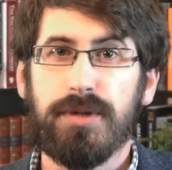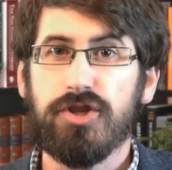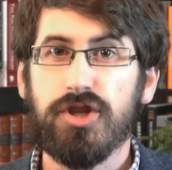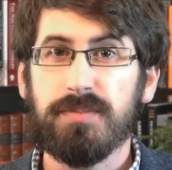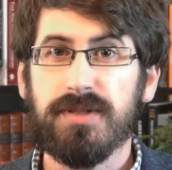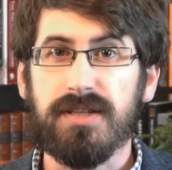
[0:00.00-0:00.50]

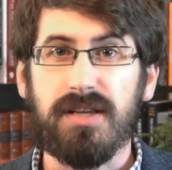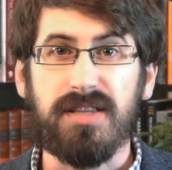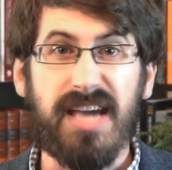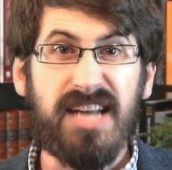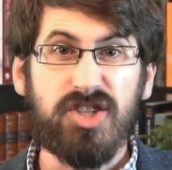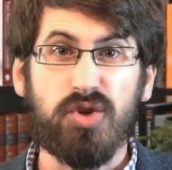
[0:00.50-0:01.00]
Bishops in
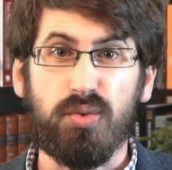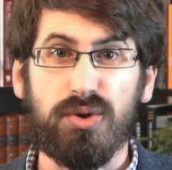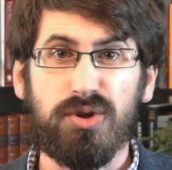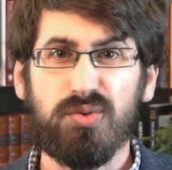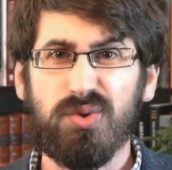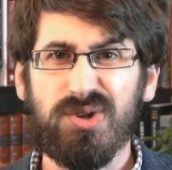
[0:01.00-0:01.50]
the ancient
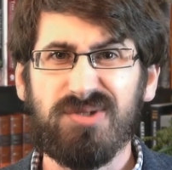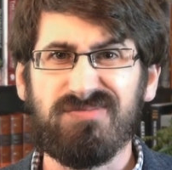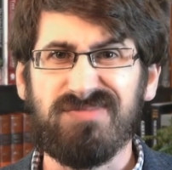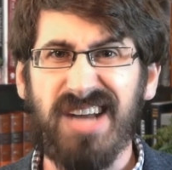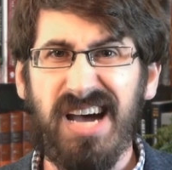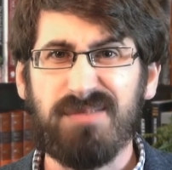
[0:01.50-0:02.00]
world were
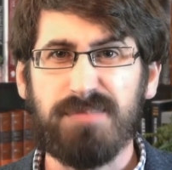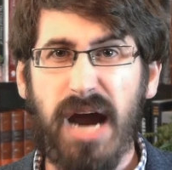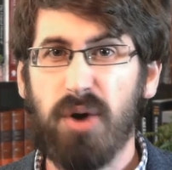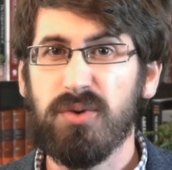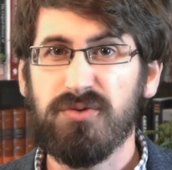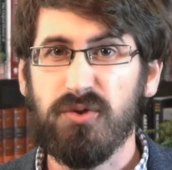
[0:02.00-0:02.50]
not
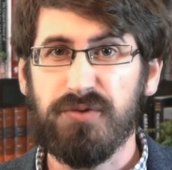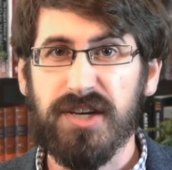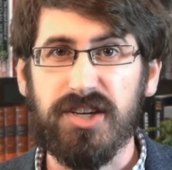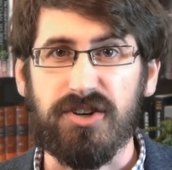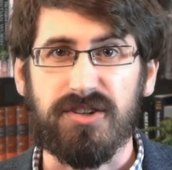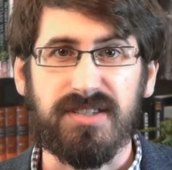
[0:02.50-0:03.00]
powerful
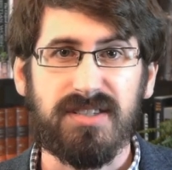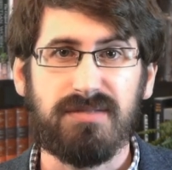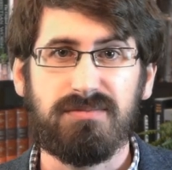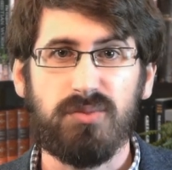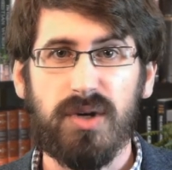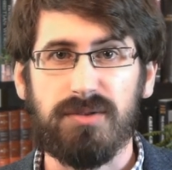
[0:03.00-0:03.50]
figures.
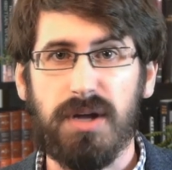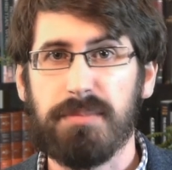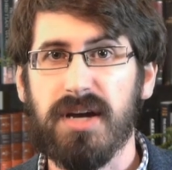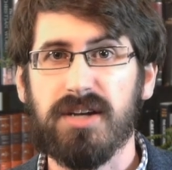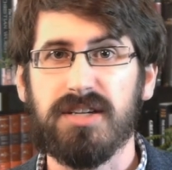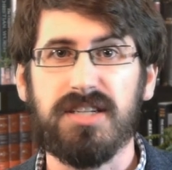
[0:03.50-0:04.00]
Well, I'm
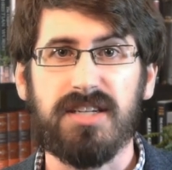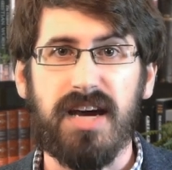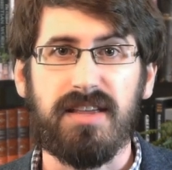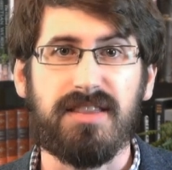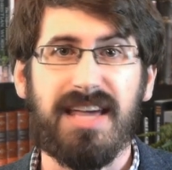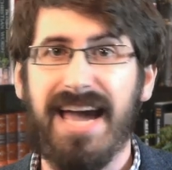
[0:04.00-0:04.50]
not going to
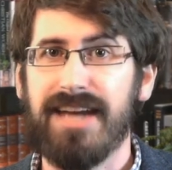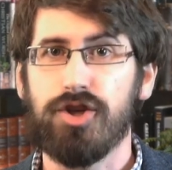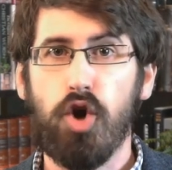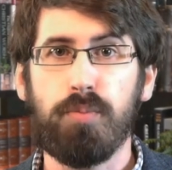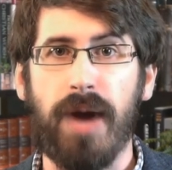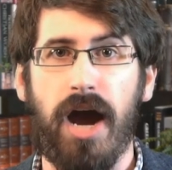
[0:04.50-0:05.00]
deny that they had
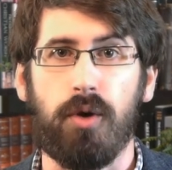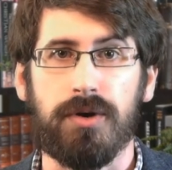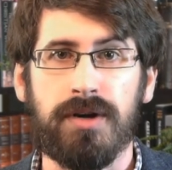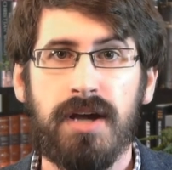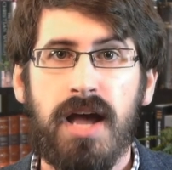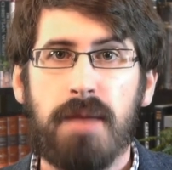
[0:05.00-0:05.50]
no
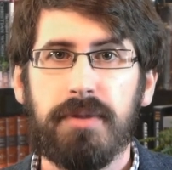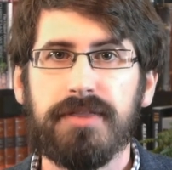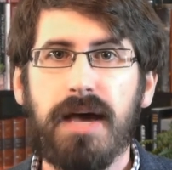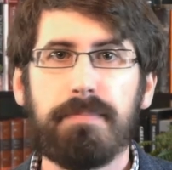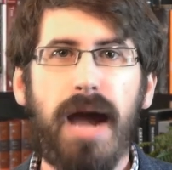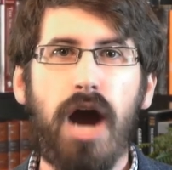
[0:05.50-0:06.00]
power, but
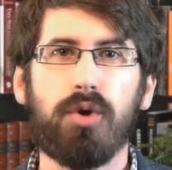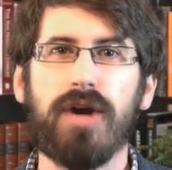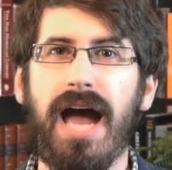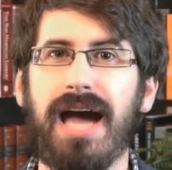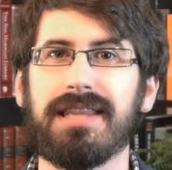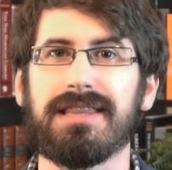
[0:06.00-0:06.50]
that power power
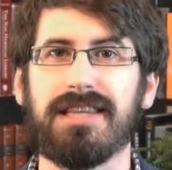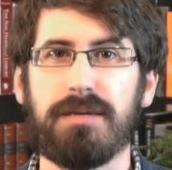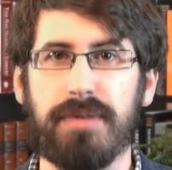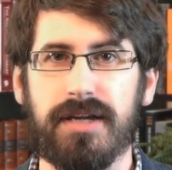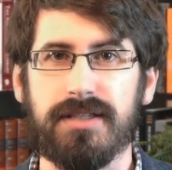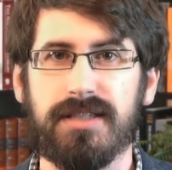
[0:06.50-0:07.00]
had
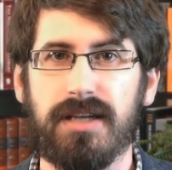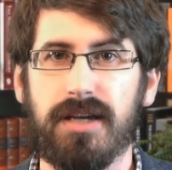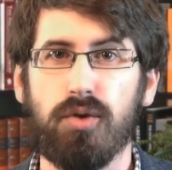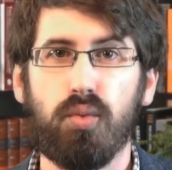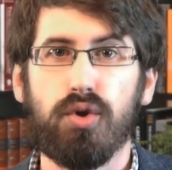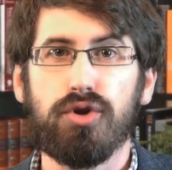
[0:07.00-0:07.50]
limits
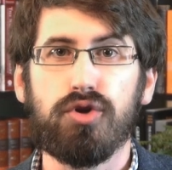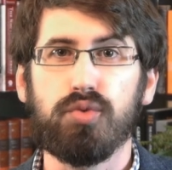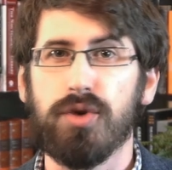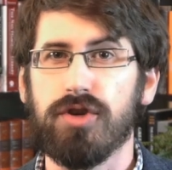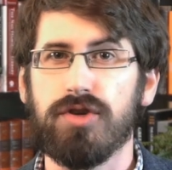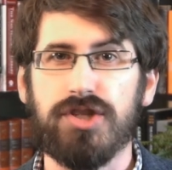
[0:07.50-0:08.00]
in a world
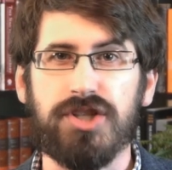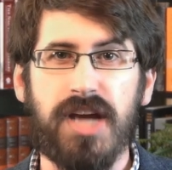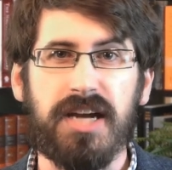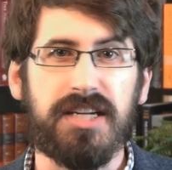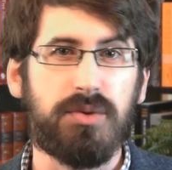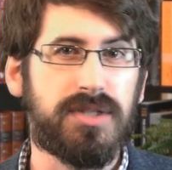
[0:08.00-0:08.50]
where
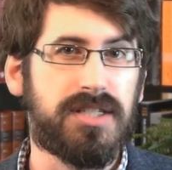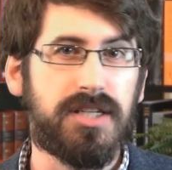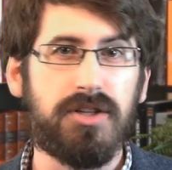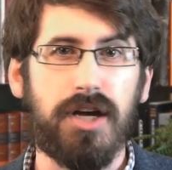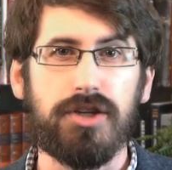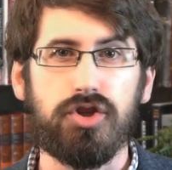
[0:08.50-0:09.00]
Christianity was
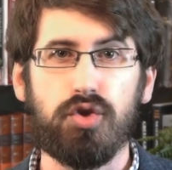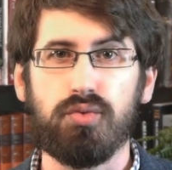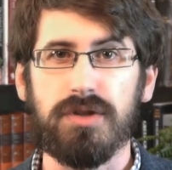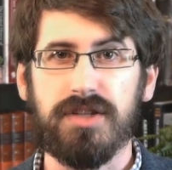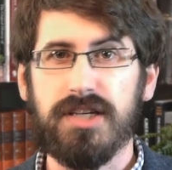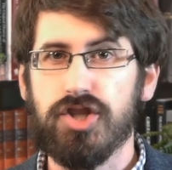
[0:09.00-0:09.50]
still a new
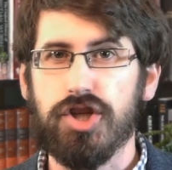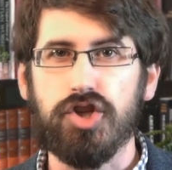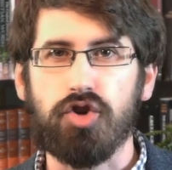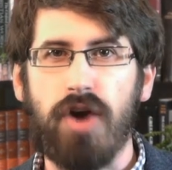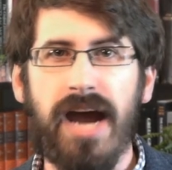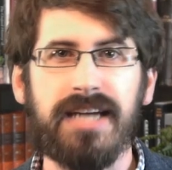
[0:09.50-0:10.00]
religion
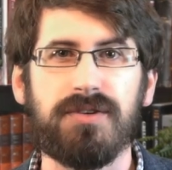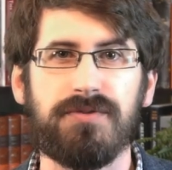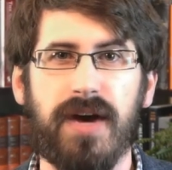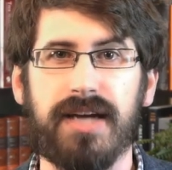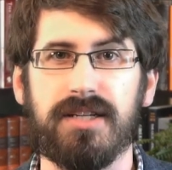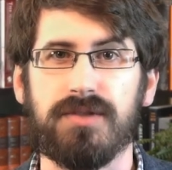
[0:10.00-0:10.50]
trying to
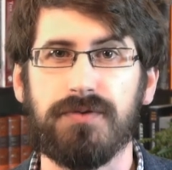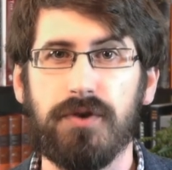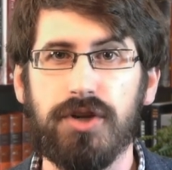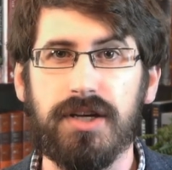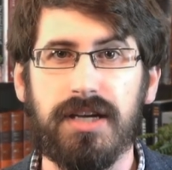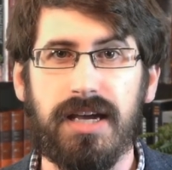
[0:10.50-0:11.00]
find its
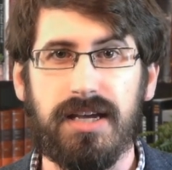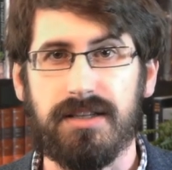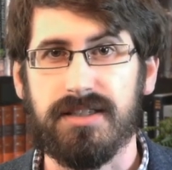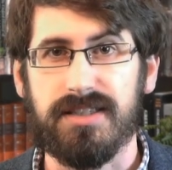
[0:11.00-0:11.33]
footing in